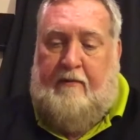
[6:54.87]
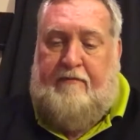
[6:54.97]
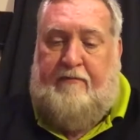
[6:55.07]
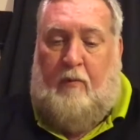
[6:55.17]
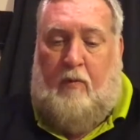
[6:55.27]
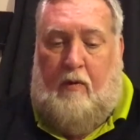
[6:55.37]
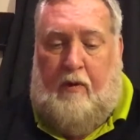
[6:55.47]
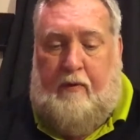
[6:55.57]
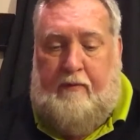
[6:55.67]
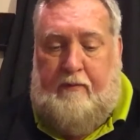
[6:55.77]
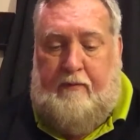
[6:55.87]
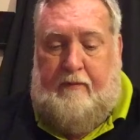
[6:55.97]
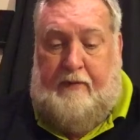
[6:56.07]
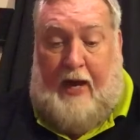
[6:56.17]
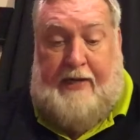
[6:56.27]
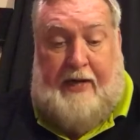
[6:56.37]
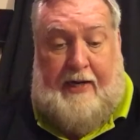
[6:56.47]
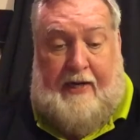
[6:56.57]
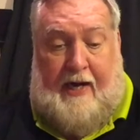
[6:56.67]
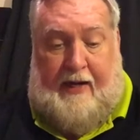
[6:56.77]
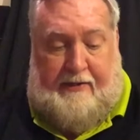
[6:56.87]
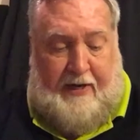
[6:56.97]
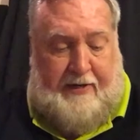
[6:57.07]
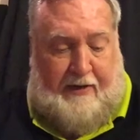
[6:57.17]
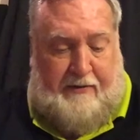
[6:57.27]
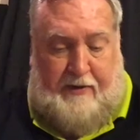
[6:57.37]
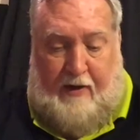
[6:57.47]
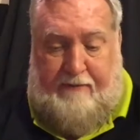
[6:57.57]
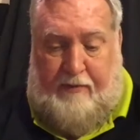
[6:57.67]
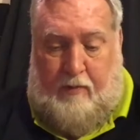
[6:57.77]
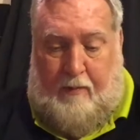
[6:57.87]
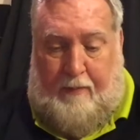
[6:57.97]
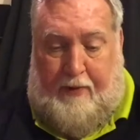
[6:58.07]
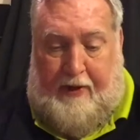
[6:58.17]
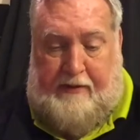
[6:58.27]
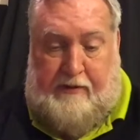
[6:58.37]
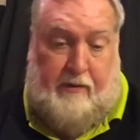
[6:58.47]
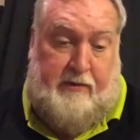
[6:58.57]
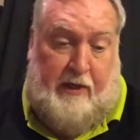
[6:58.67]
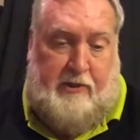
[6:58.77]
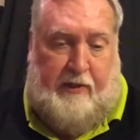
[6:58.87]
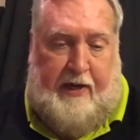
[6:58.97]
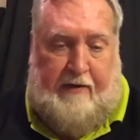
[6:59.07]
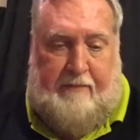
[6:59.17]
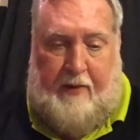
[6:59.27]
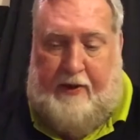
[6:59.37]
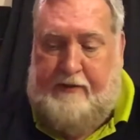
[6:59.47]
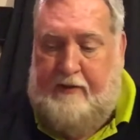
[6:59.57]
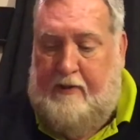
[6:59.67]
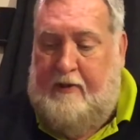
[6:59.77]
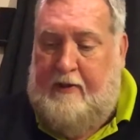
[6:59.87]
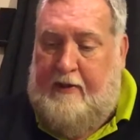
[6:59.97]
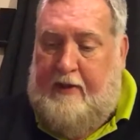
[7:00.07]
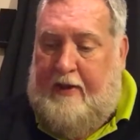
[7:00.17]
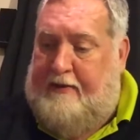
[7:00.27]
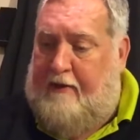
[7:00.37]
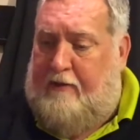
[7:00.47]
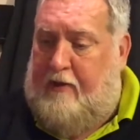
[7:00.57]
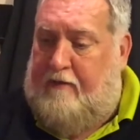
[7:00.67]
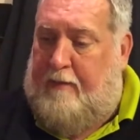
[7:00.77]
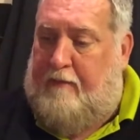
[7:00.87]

for $9.99, $10 off the normal price, so essentially half price. Never heard of it